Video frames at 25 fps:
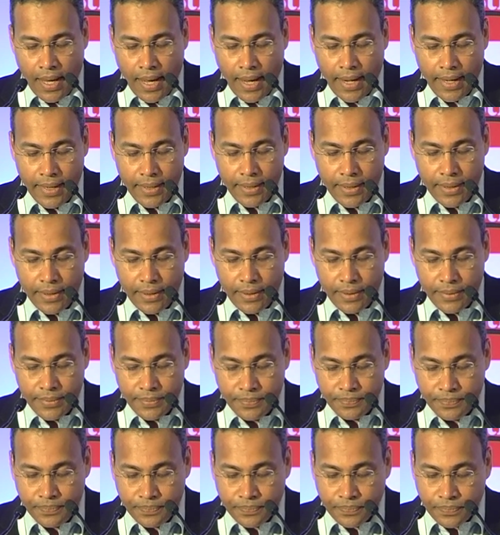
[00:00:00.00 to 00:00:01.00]
And
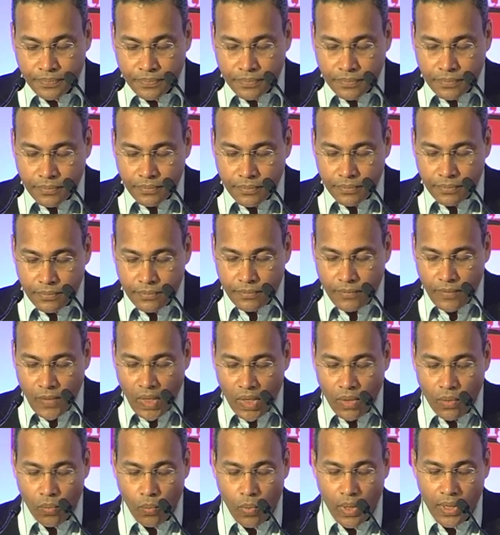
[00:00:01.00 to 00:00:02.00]

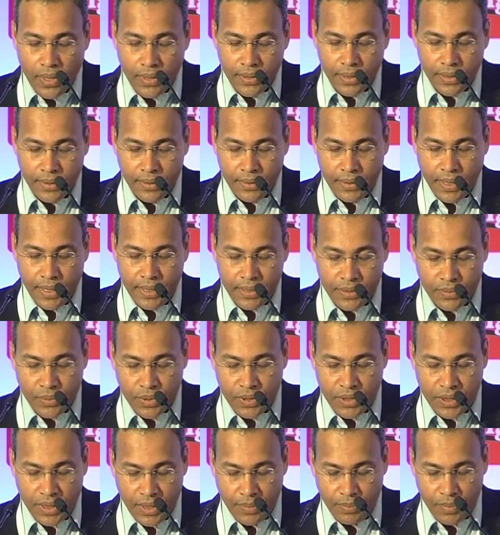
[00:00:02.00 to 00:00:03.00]
one of the things
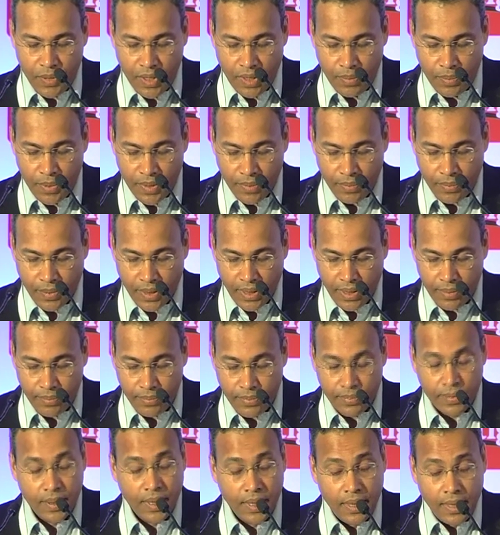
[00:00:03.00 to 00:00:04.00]
which TPM
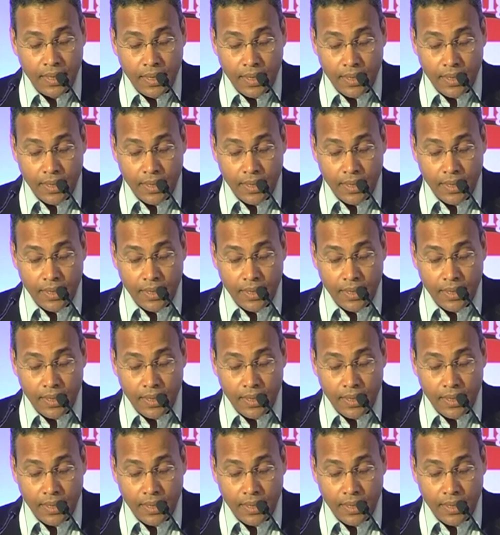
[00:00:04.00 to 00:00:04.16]
Club